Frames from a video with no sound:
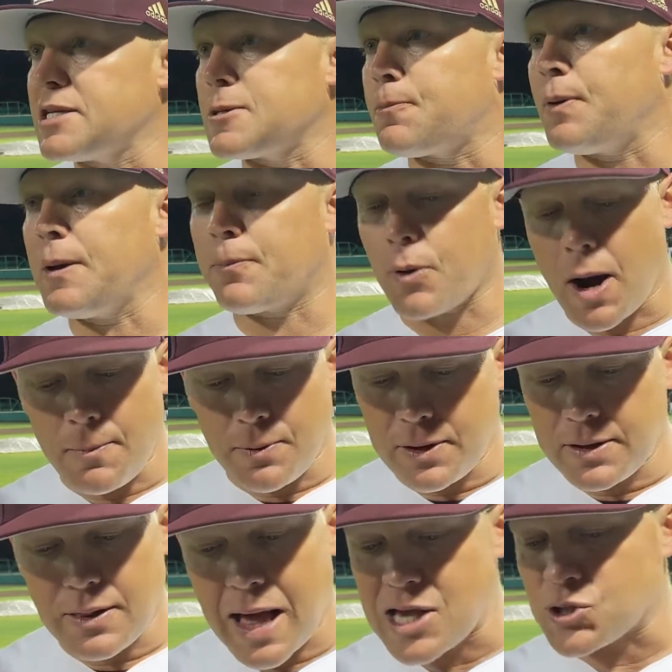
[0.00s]
That's a play
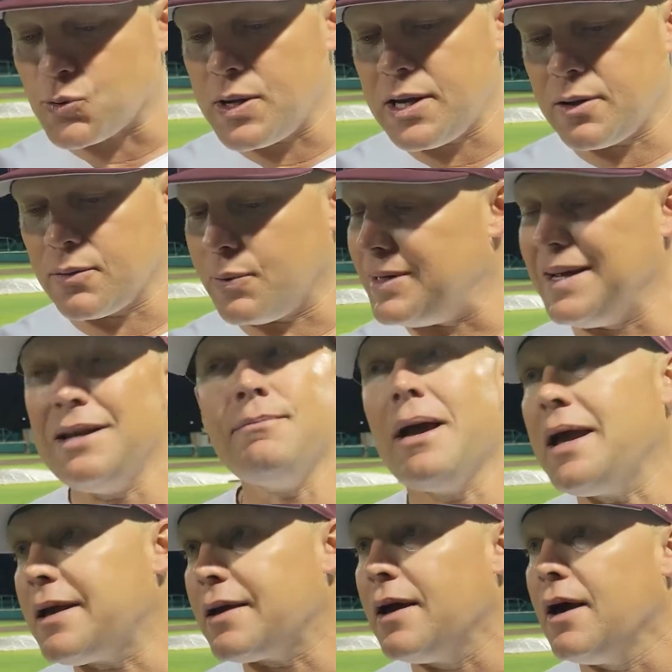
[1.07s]
probably last week we didn't
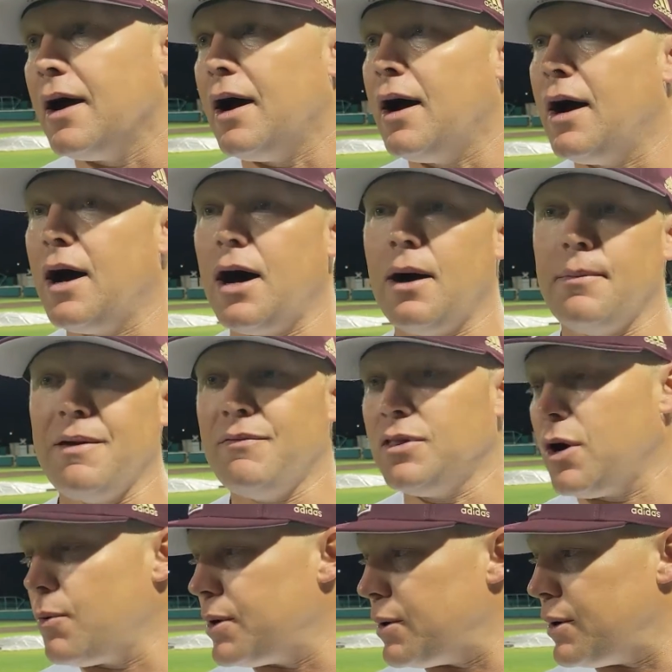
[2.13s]
make.
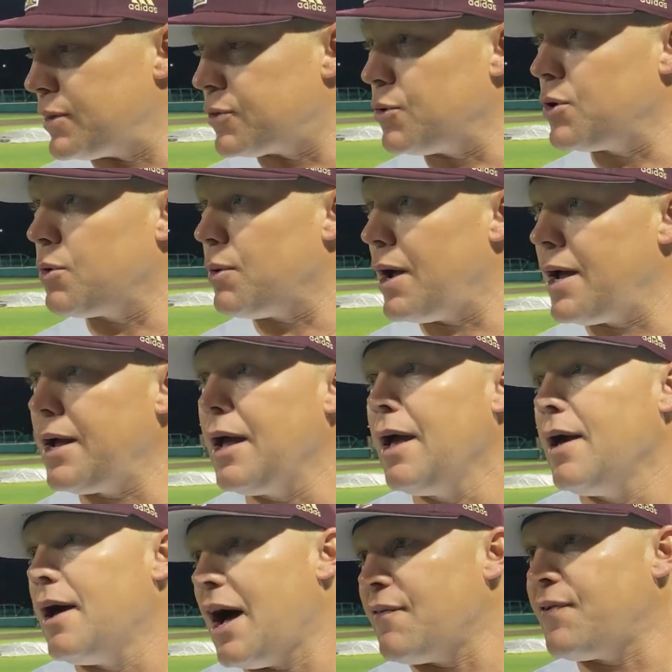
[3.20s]
Even though we threw it away,
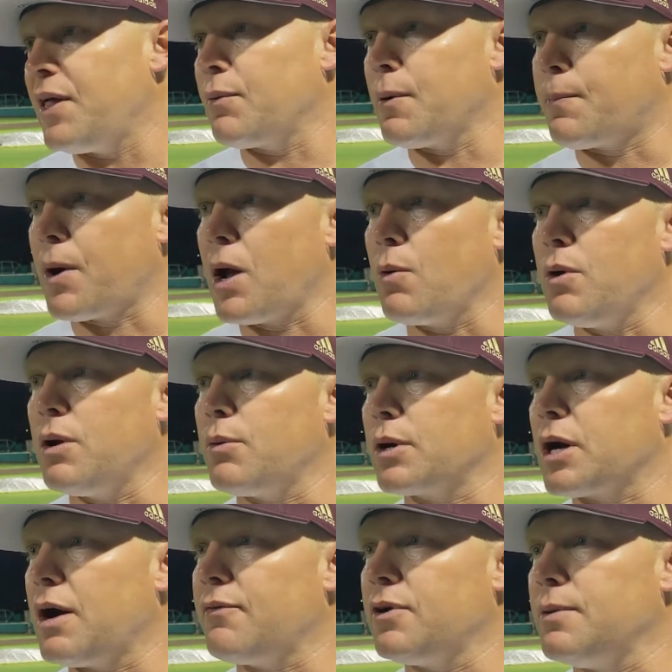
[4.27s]
I felt like we probably wouldn't have
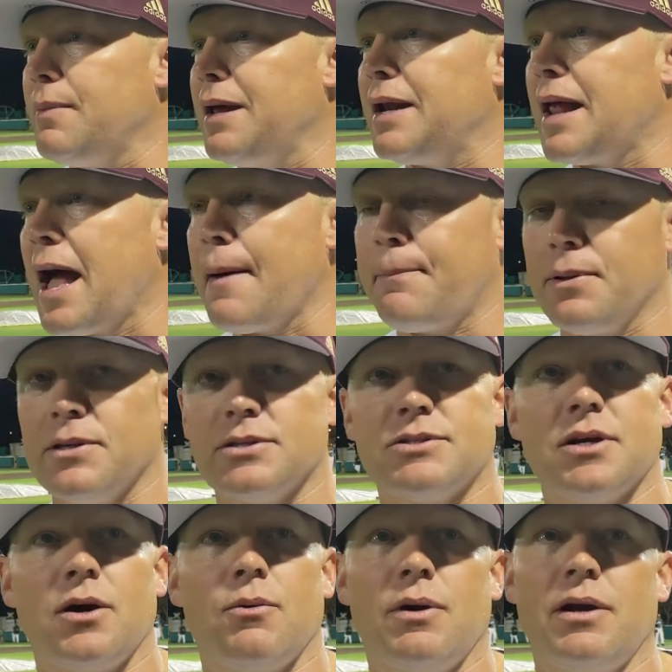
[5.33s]
recovered and made it happen.
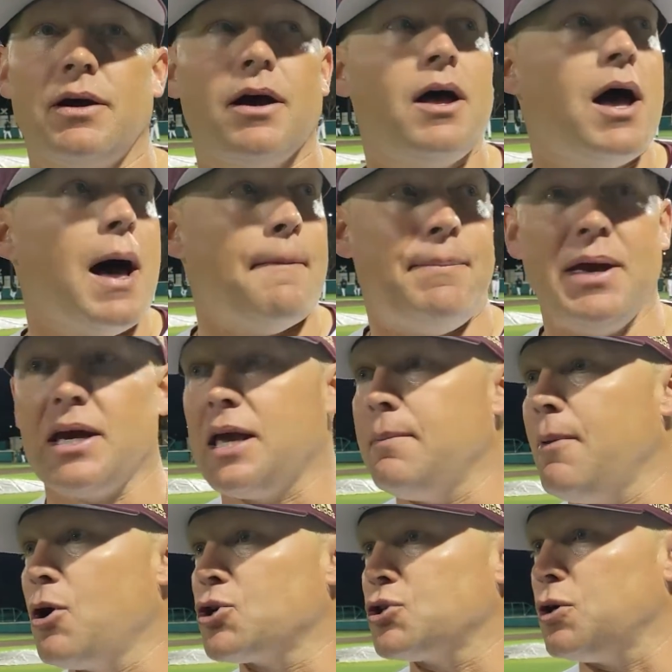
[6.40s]
So what a big
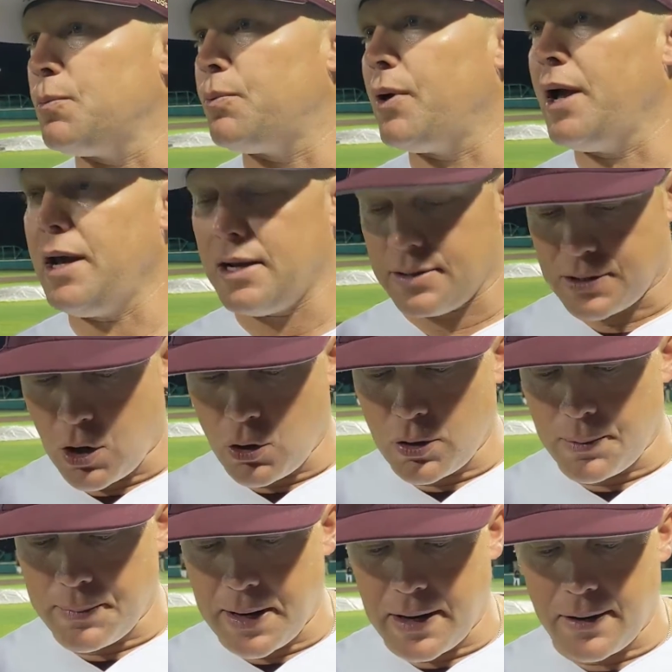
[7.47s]
emotional play to hold
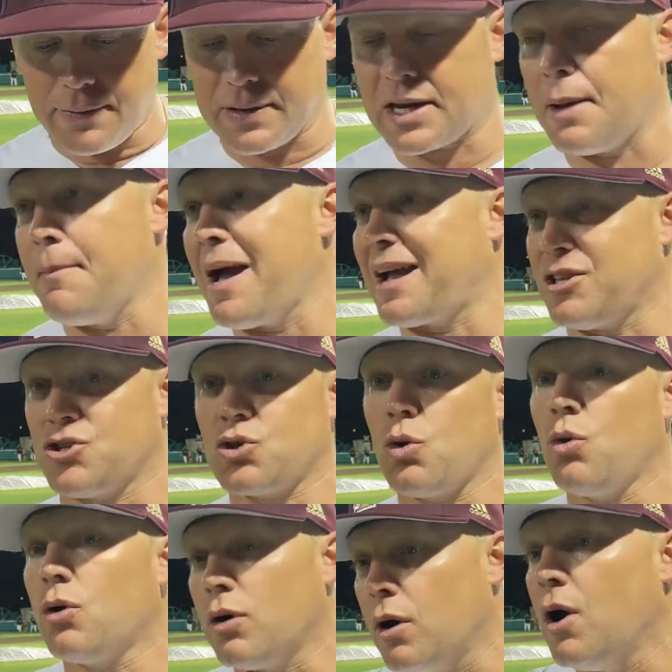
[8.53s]
them there and then come back and
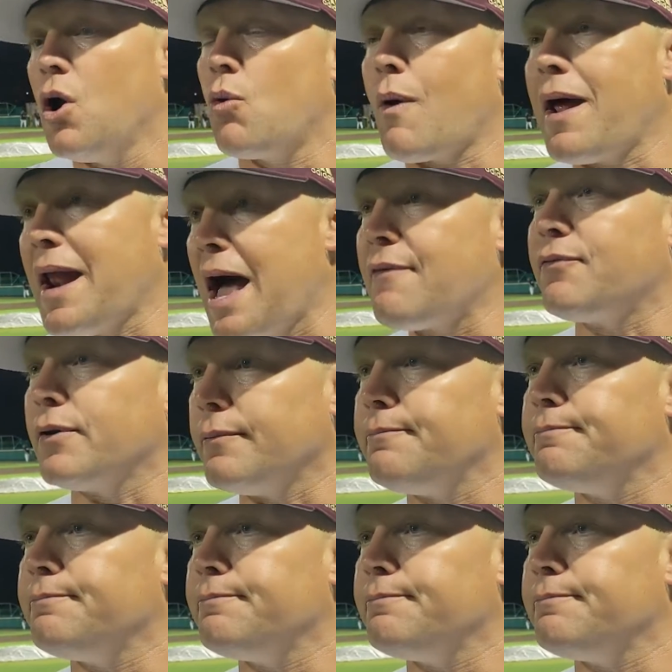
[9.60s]
score right after.